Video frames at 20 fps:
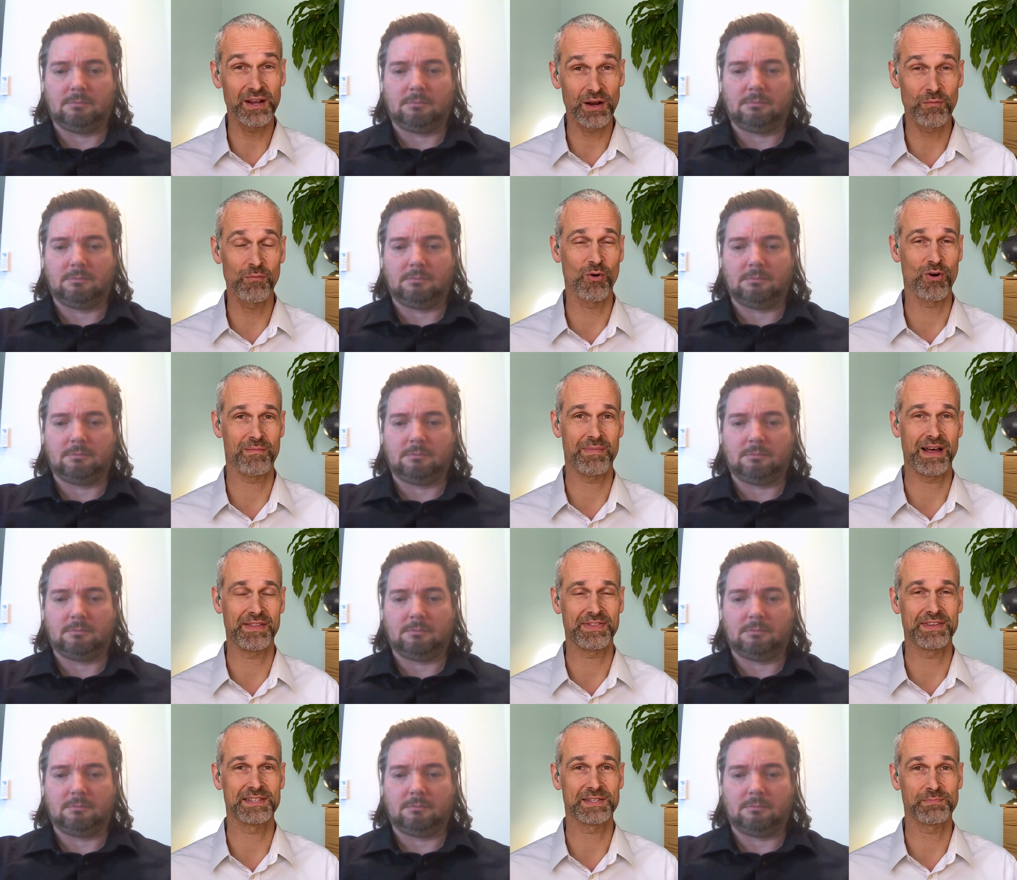Speaker 1: to hear more
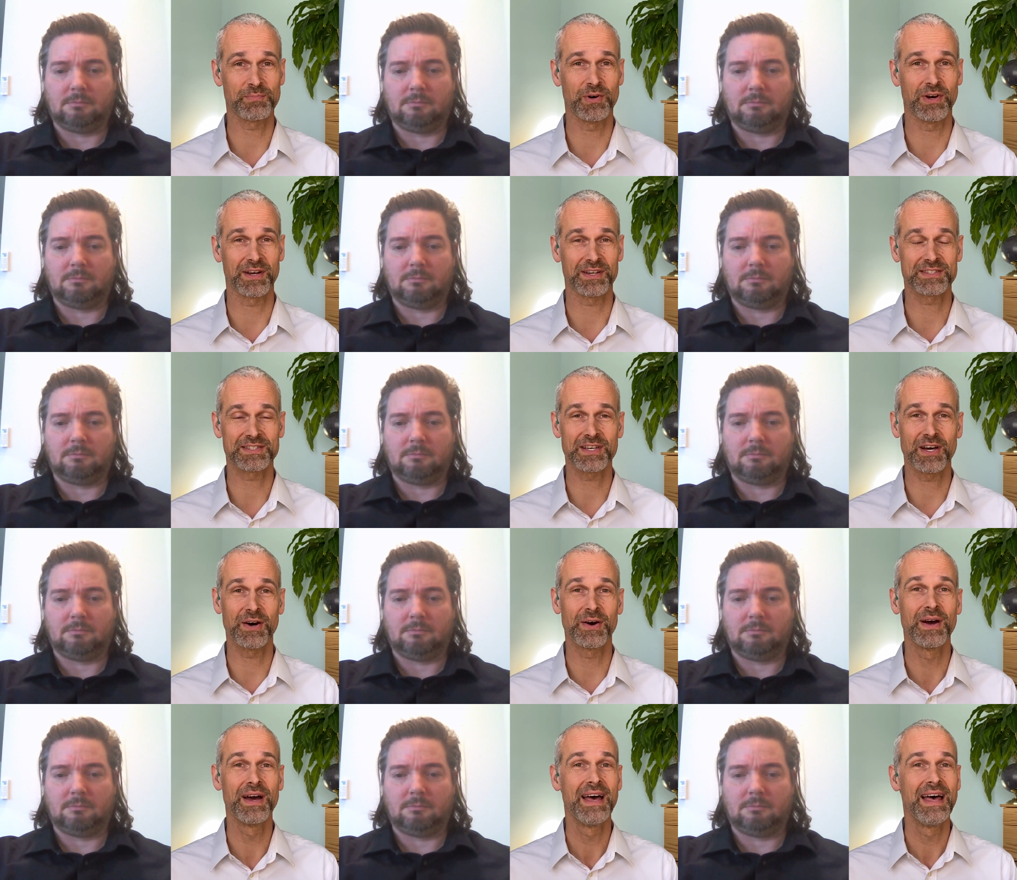about this book.
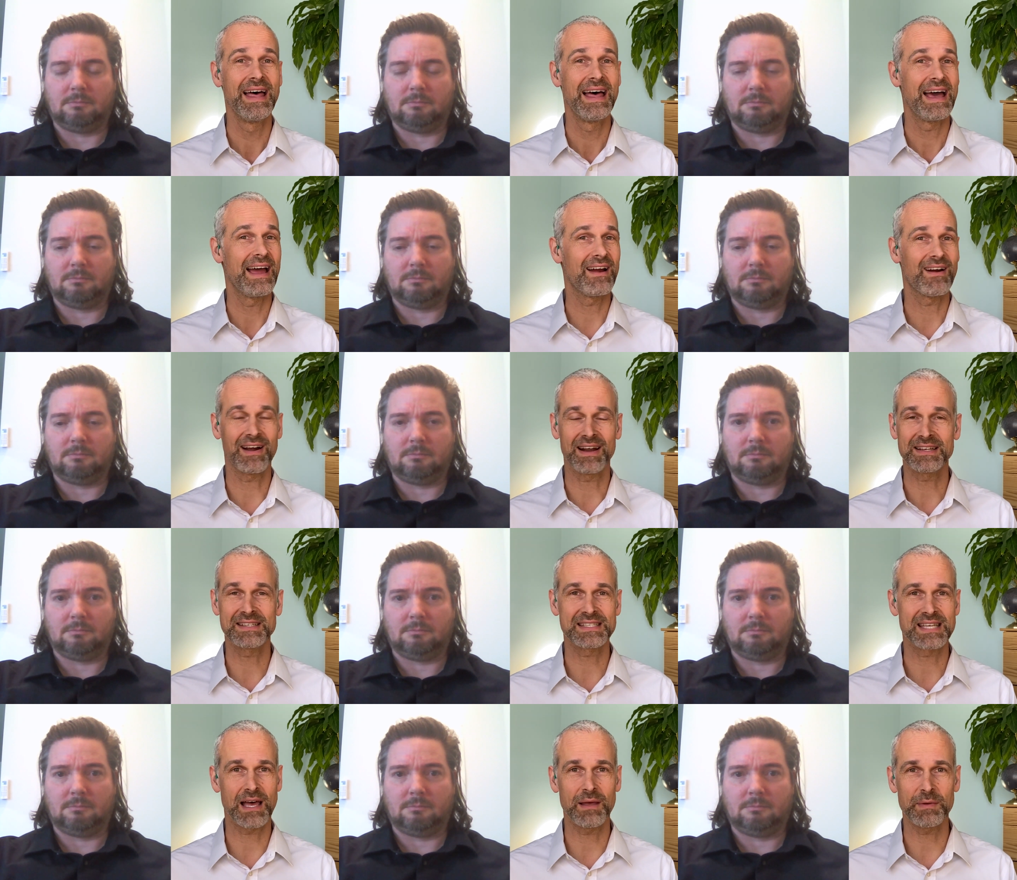So
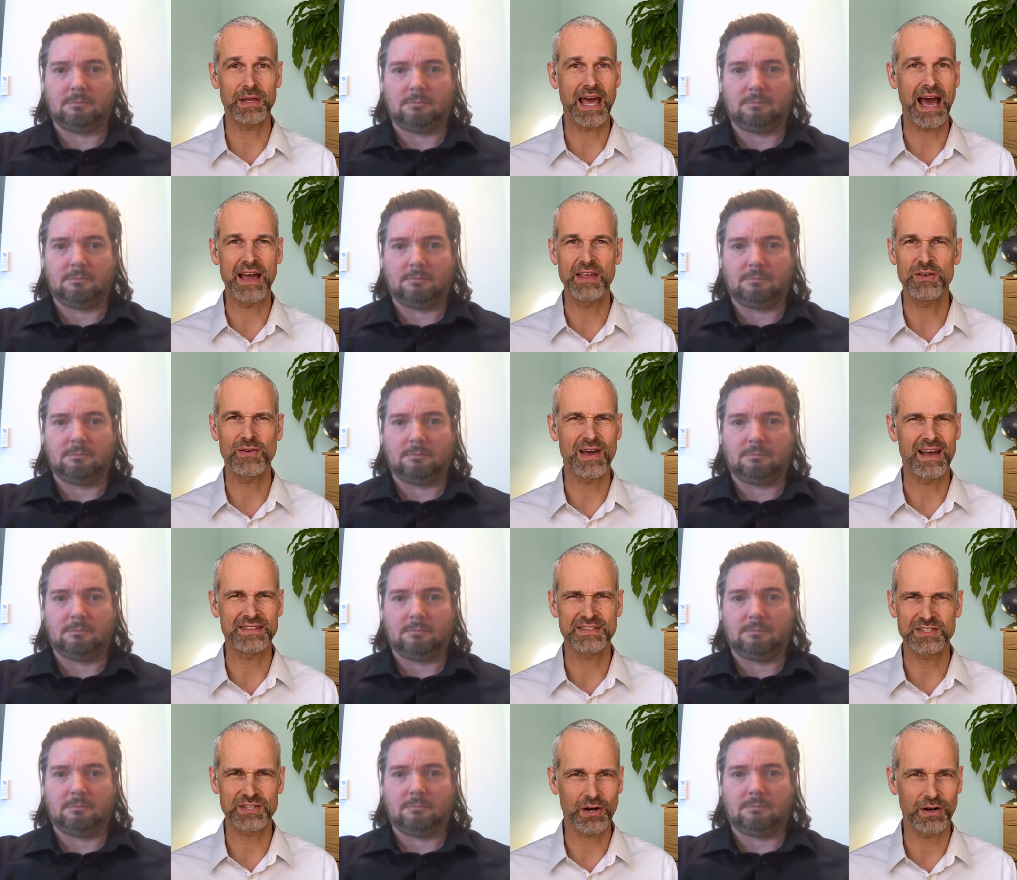Eric, tell me how you
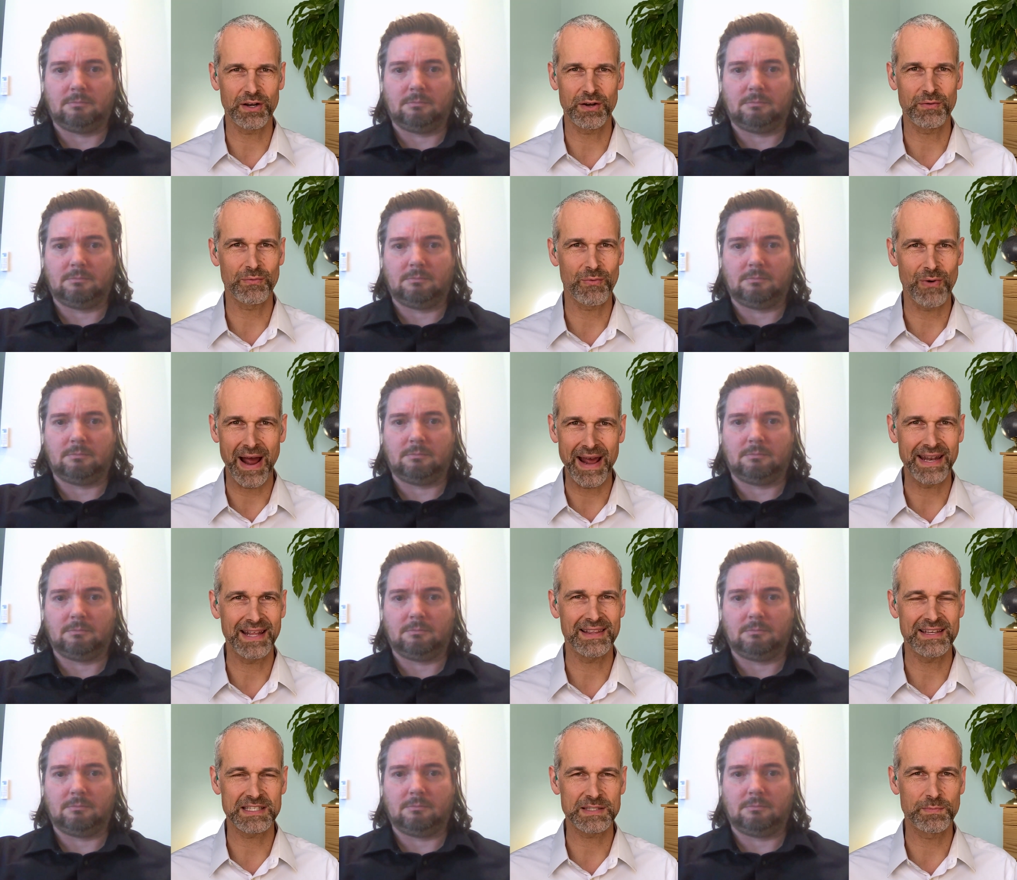got started
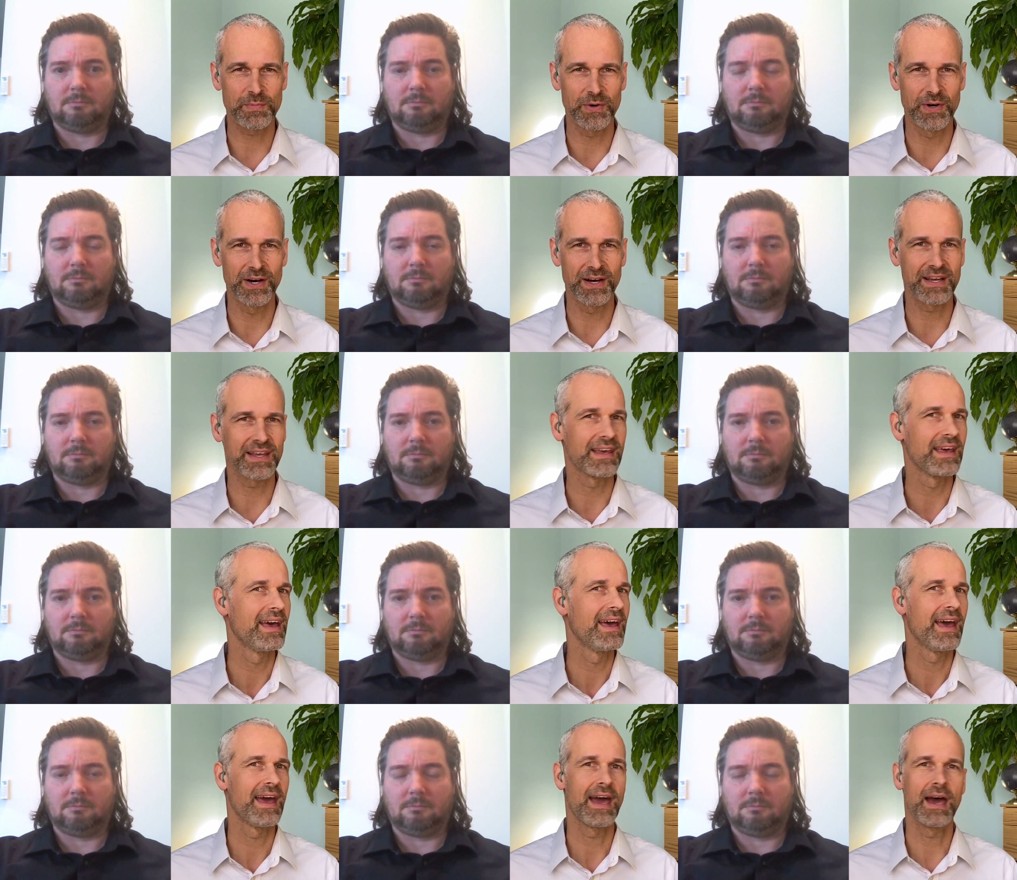writing this book
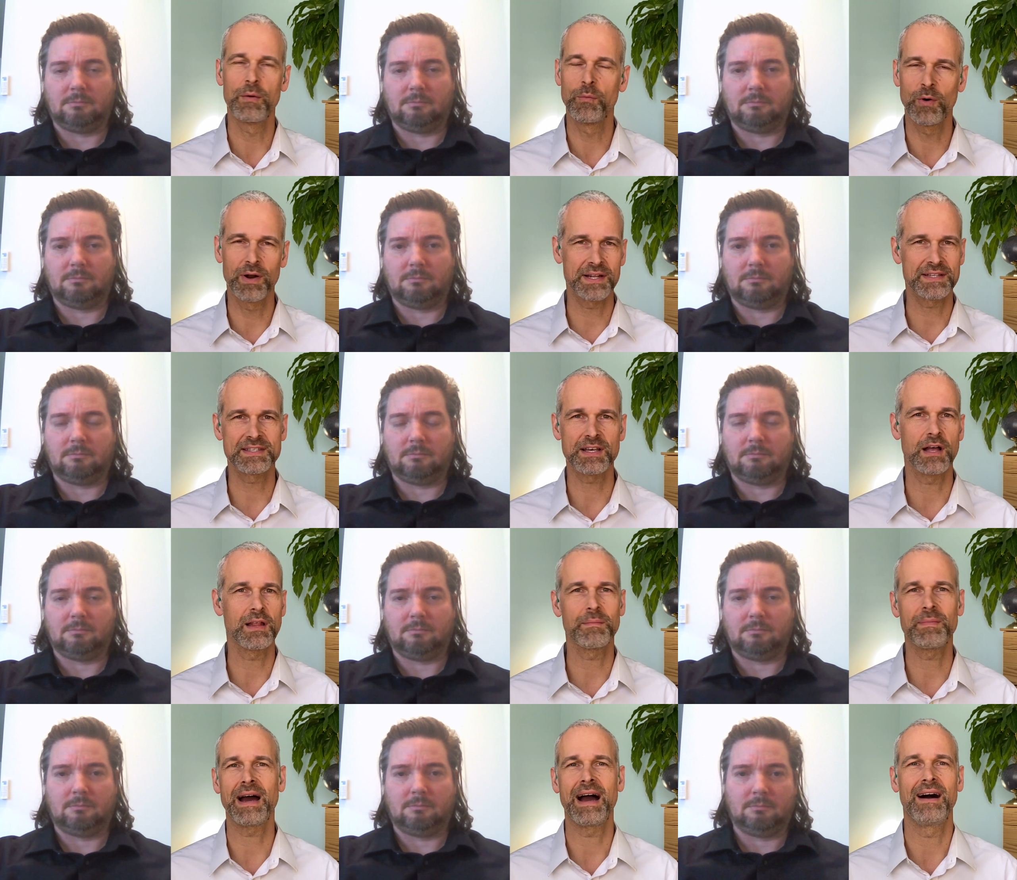and what it's
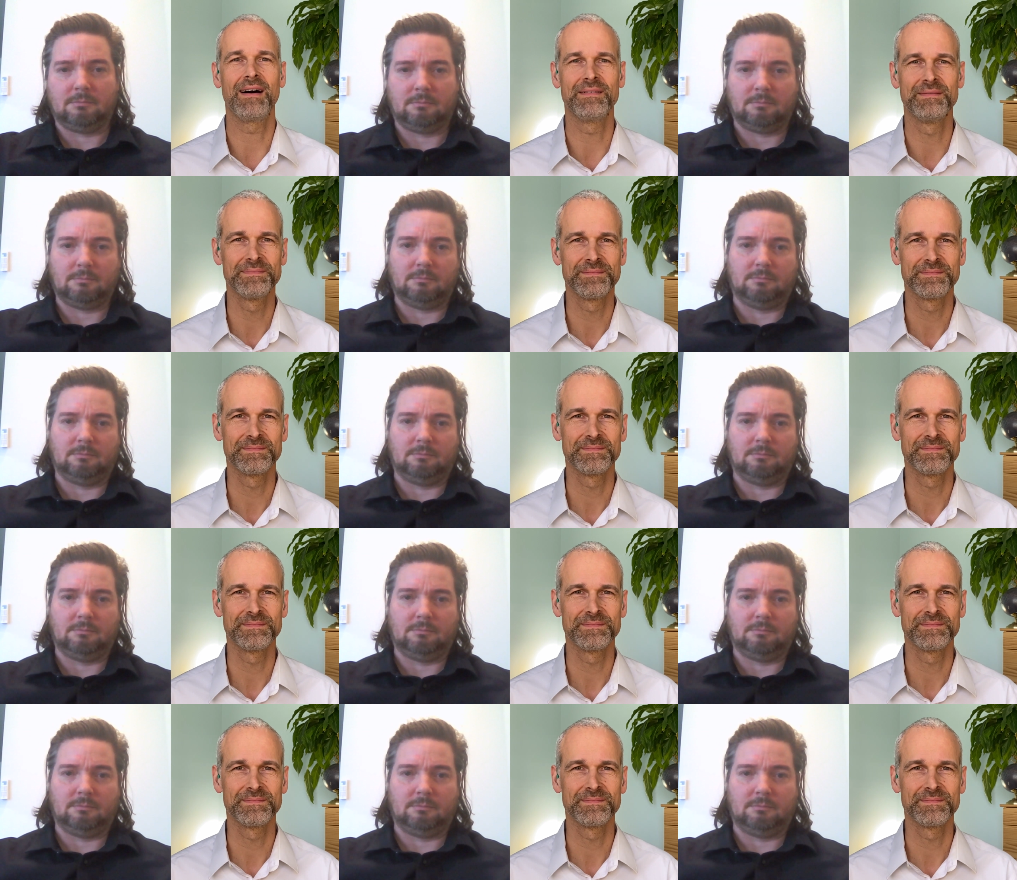all about.